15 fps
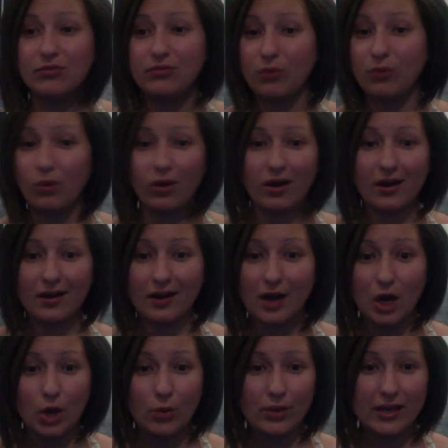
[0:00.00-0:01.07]
before
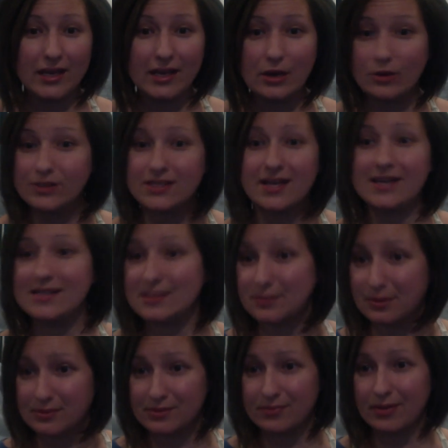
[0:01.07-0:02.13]
we noticed any
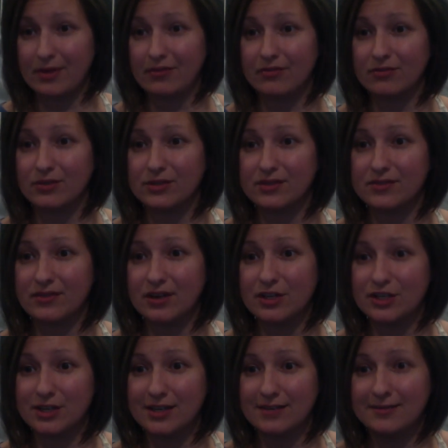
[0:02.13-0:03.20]
symptoms of pelvic floor
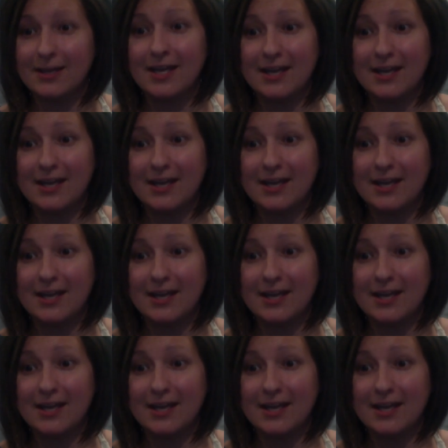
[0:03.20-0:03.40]
dysfunction,